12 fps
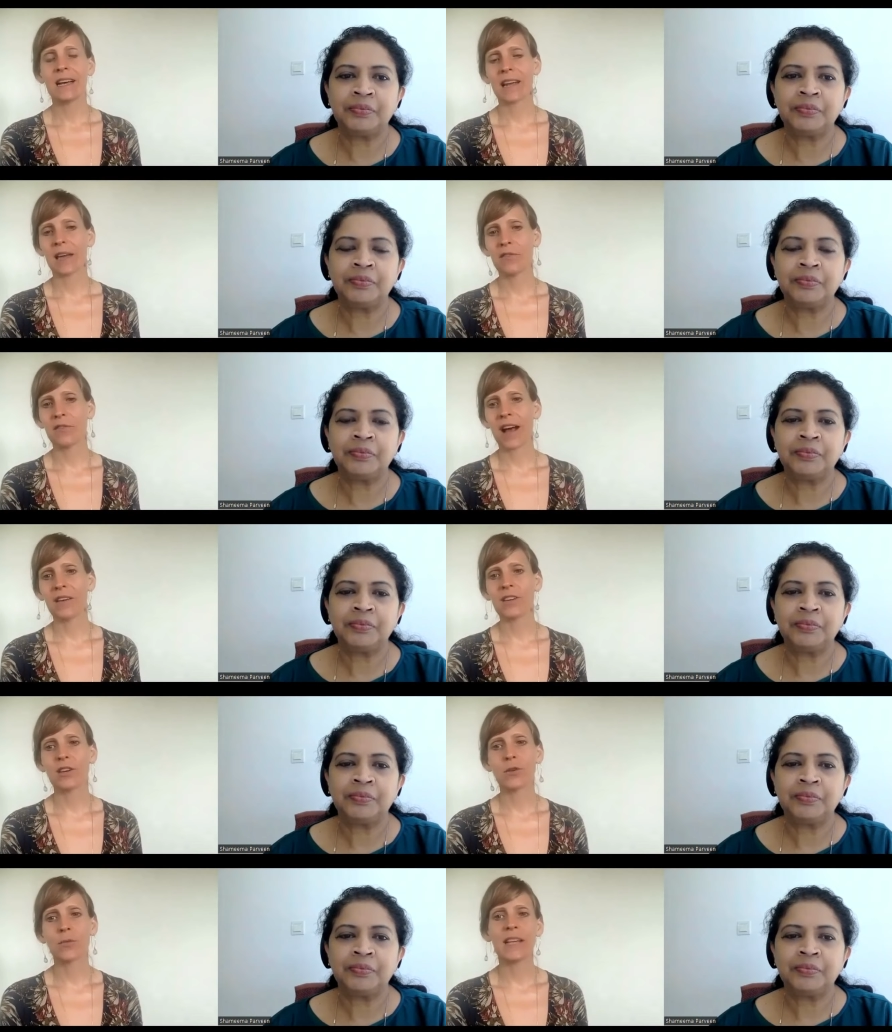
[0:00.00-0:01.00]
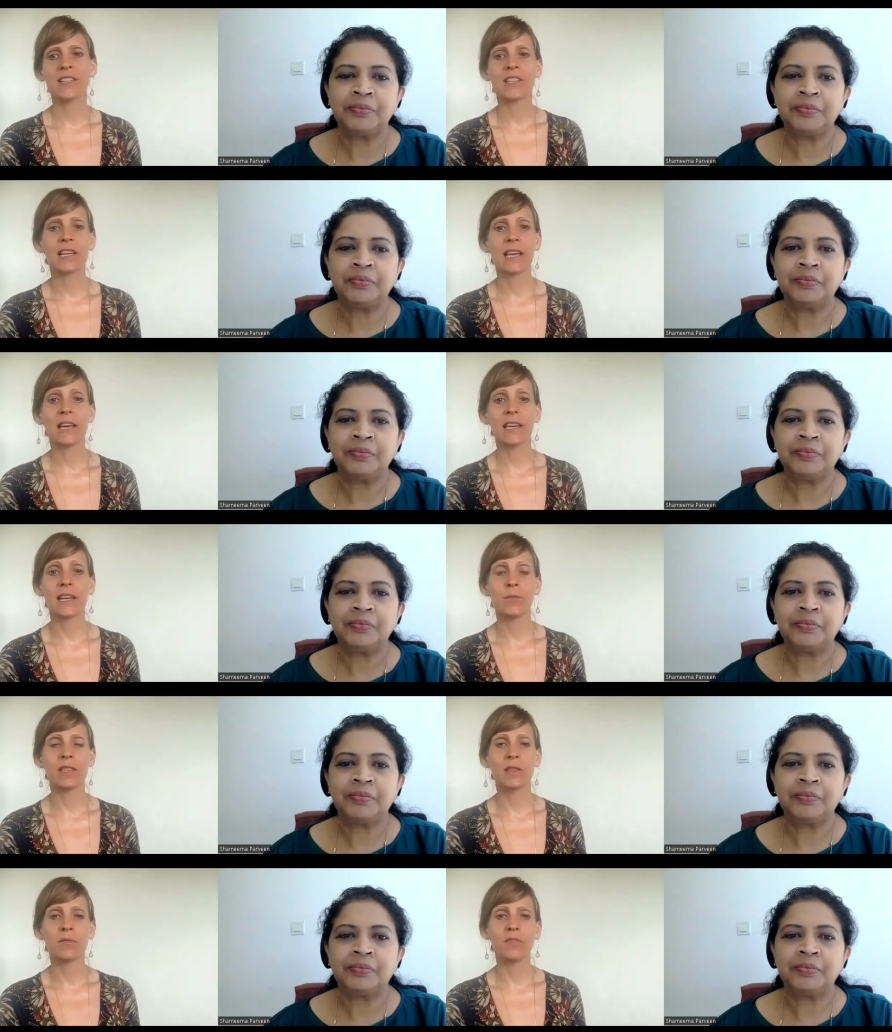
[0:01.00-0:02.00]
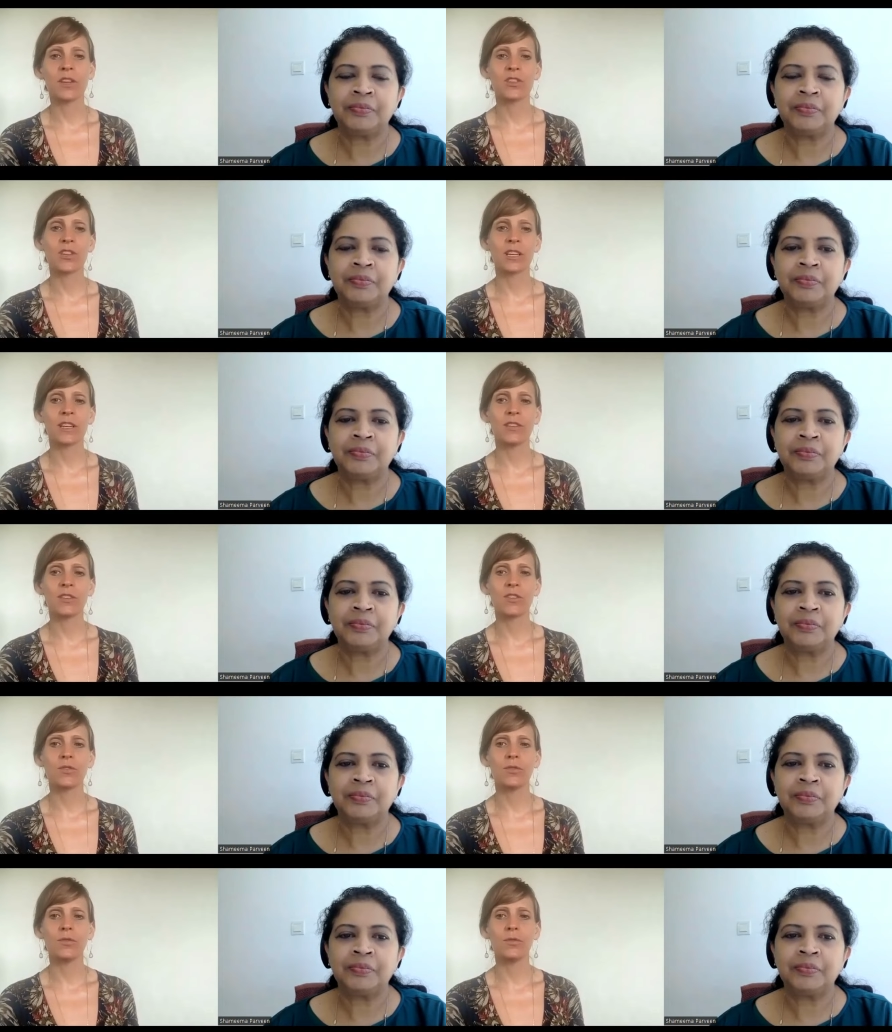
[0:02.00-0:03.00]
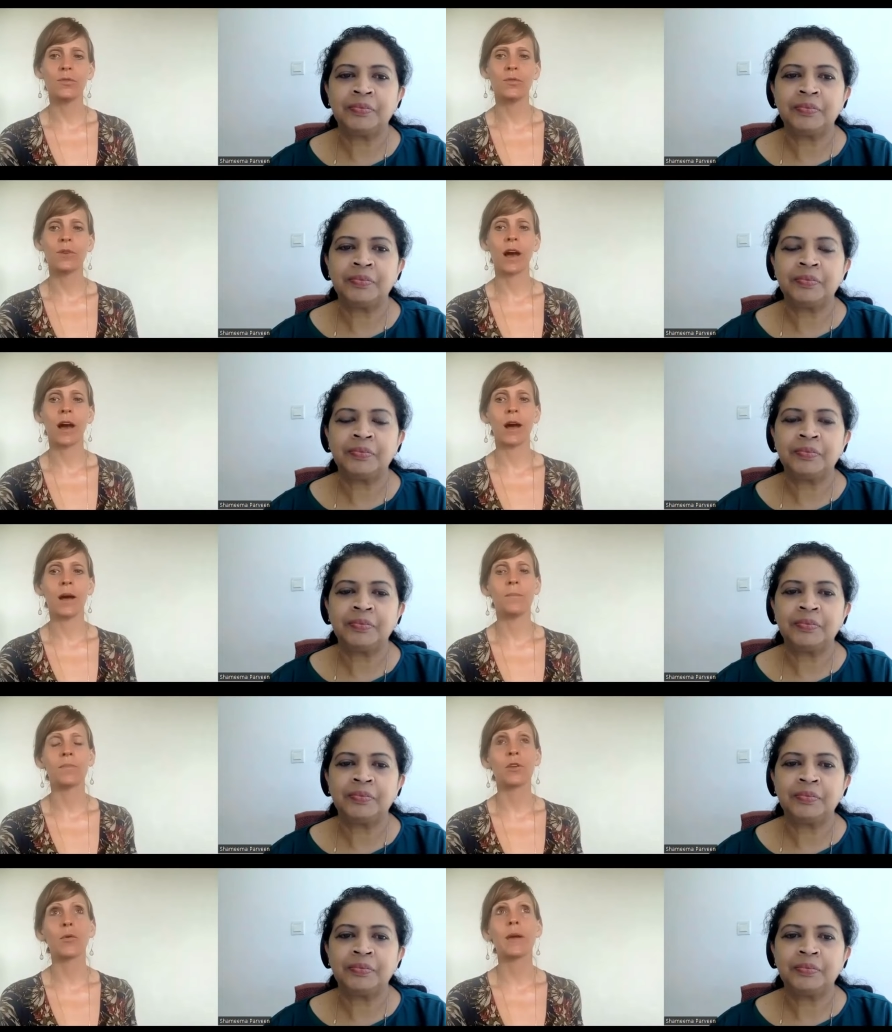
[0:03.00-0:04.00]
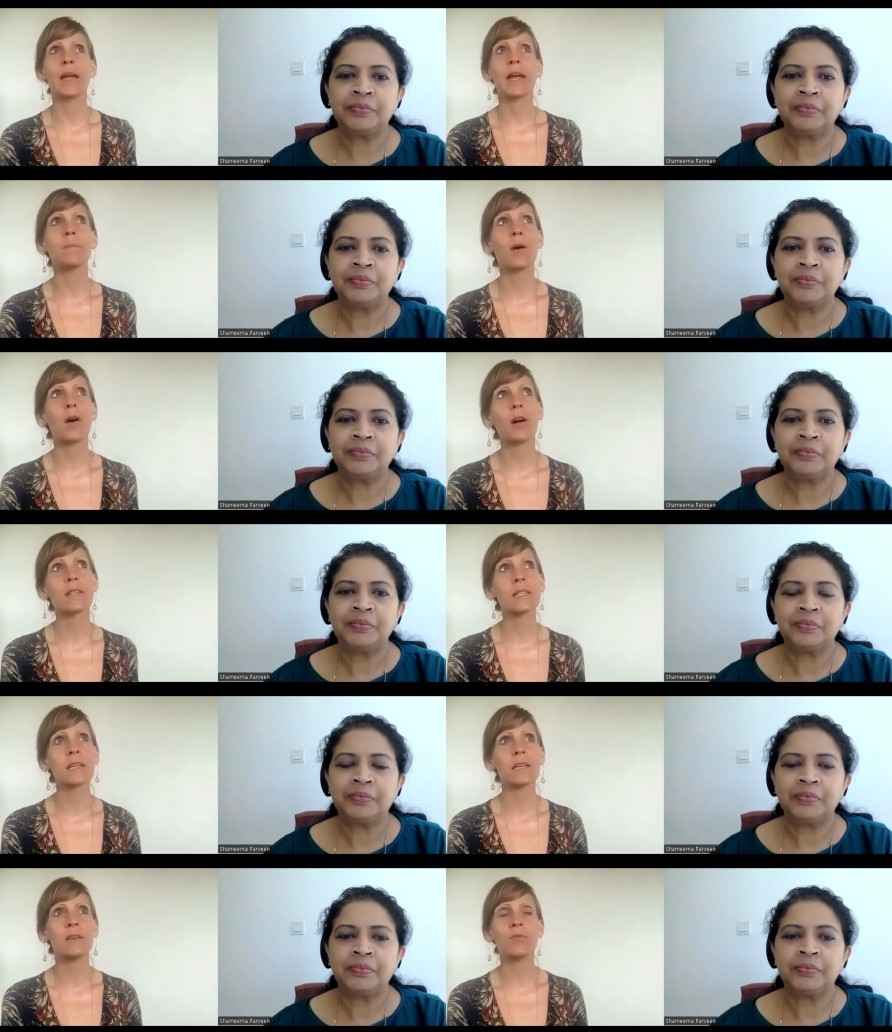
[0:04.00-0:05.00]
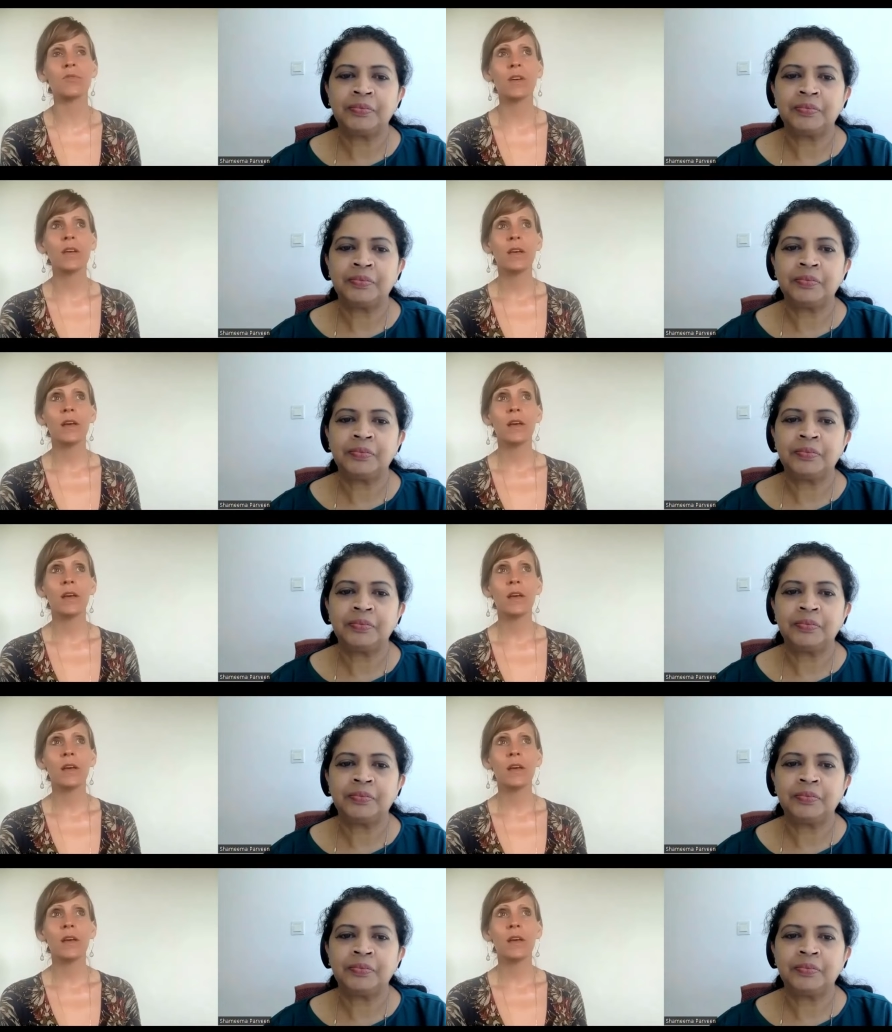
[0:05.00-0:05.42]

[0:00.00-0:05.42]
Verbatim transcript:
Speaker 1: and I founded Orenda Learning with the vision to um, create positive